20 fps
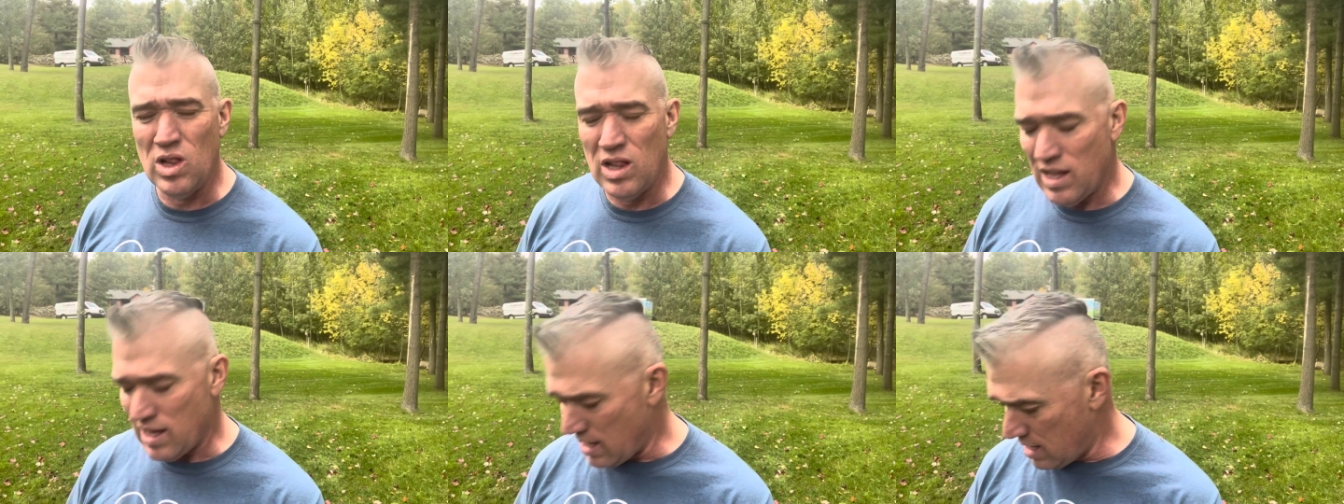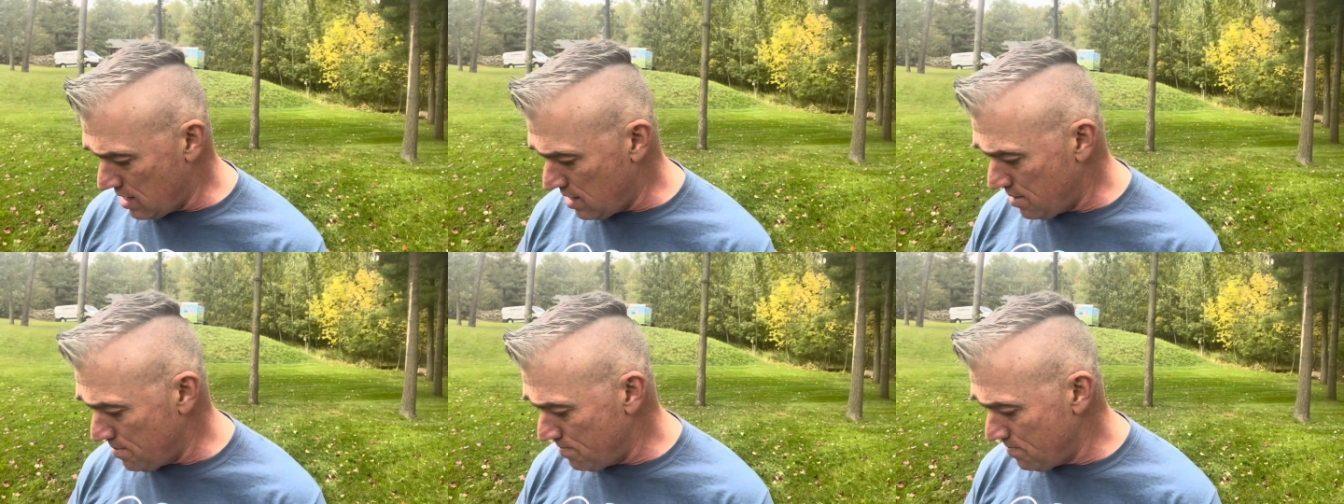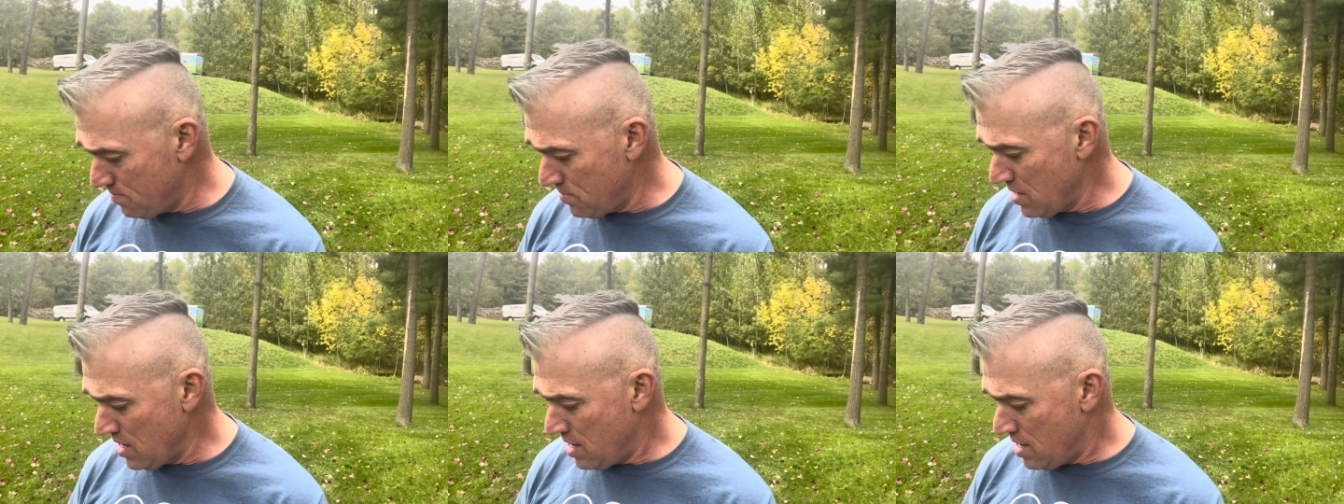
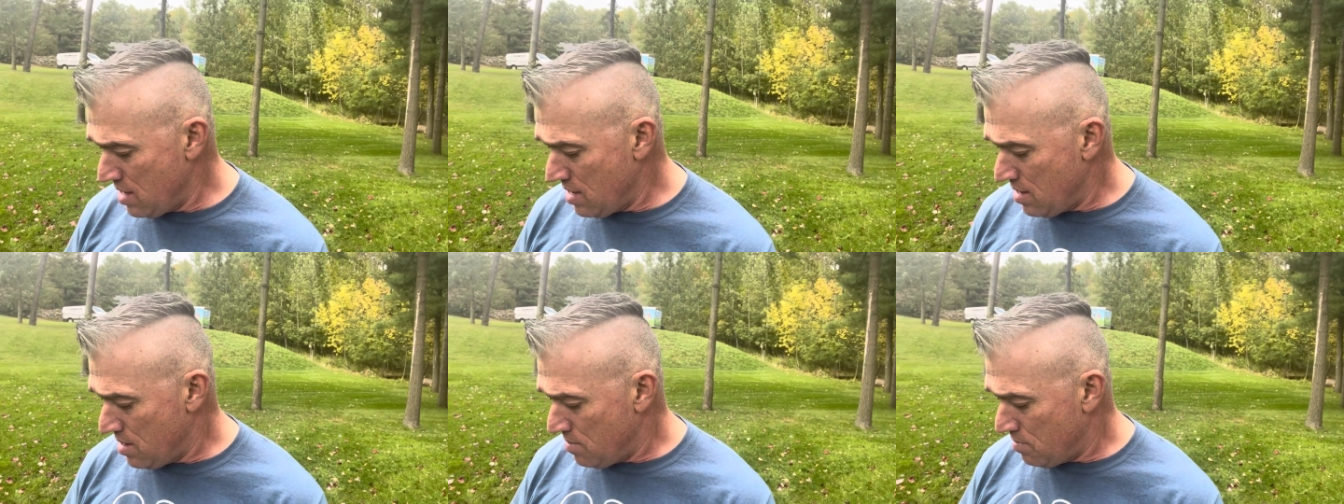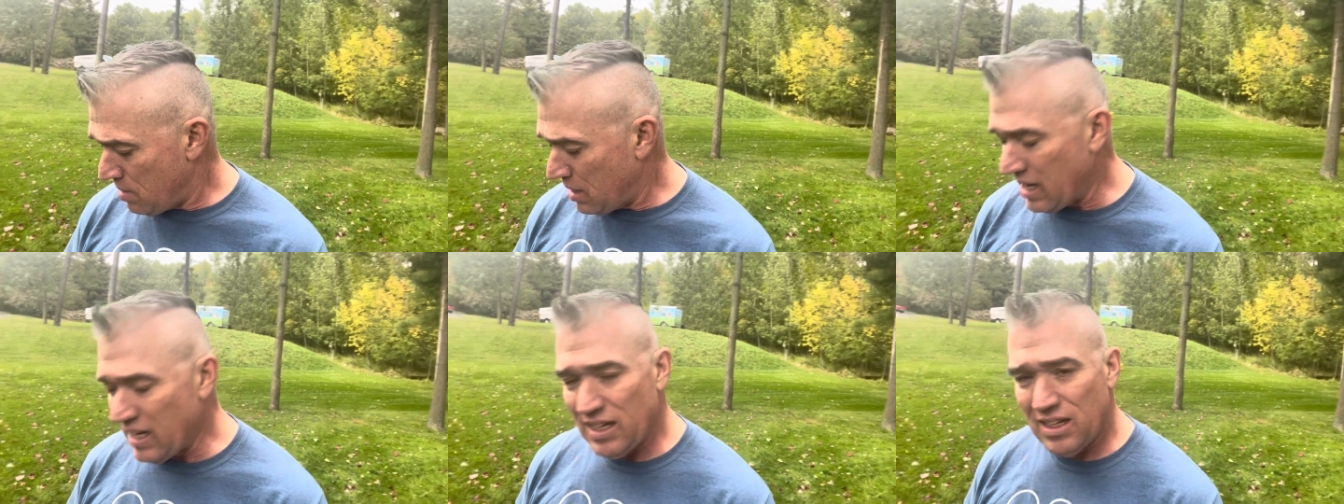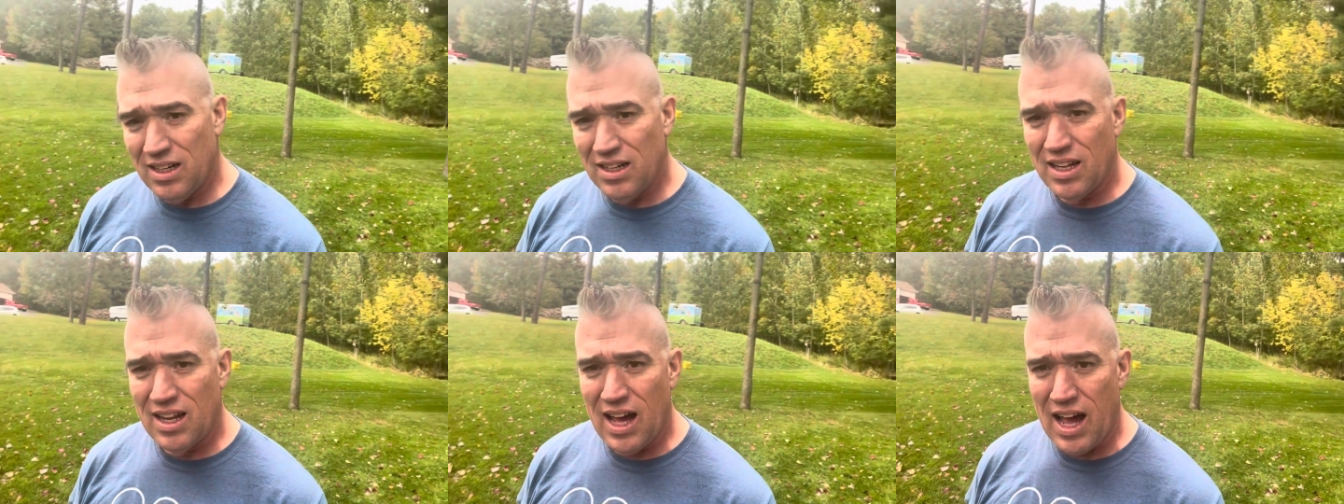But
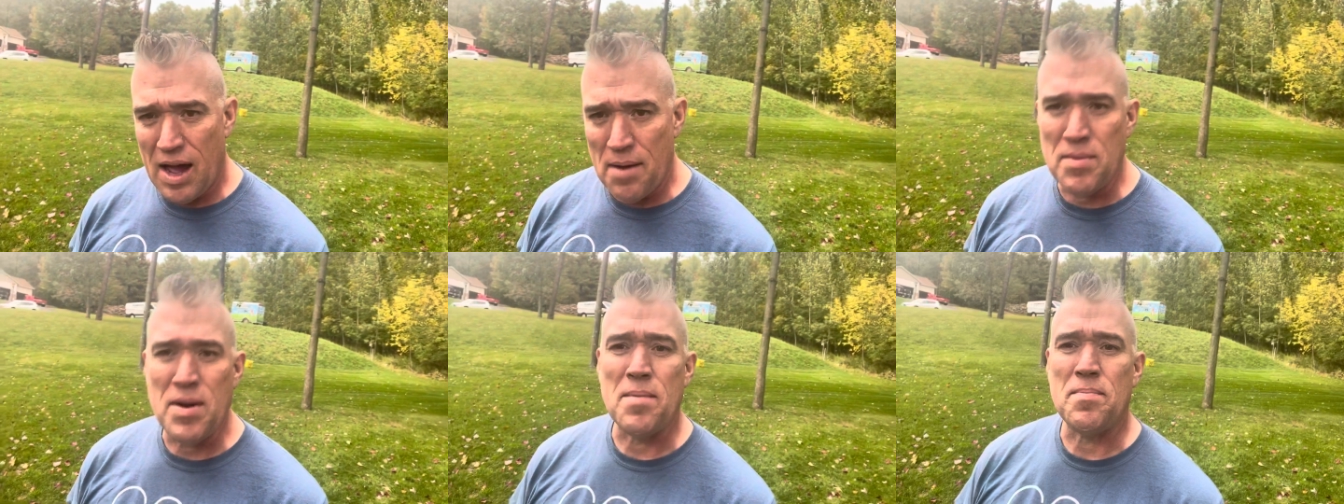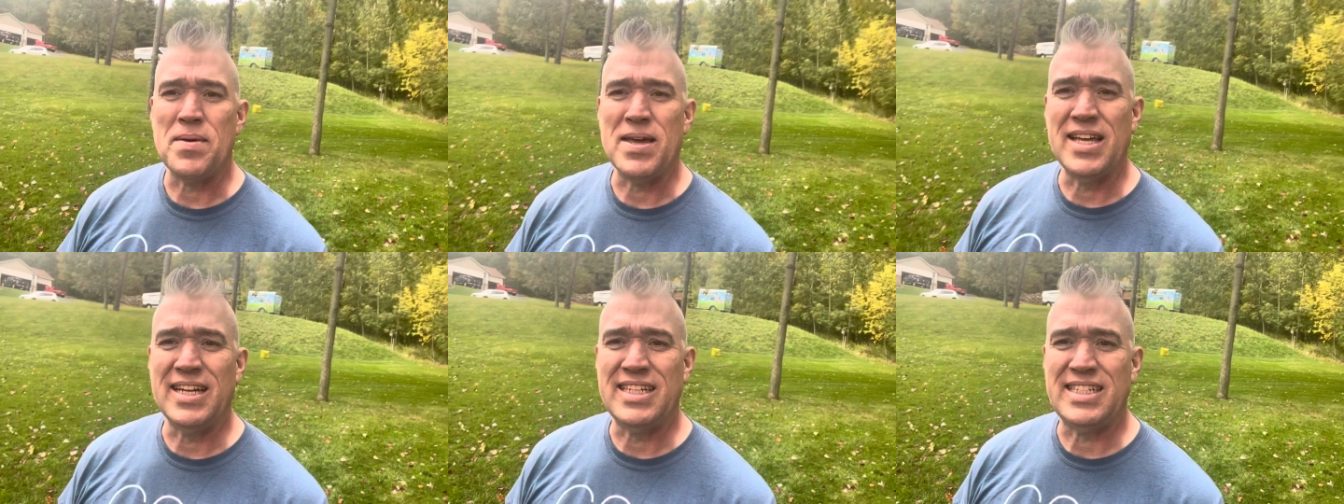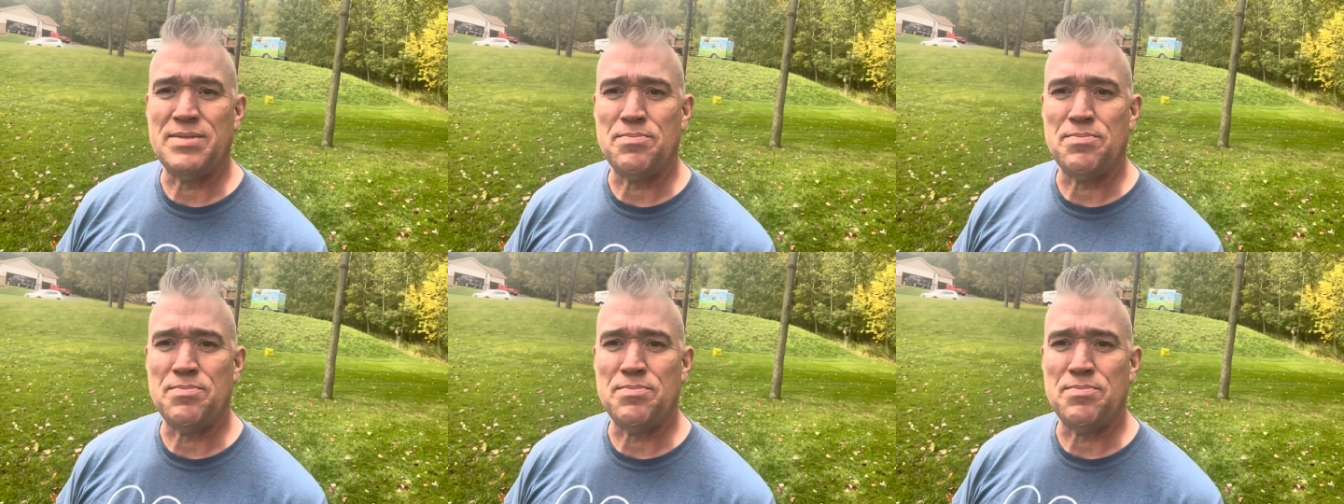I'm not being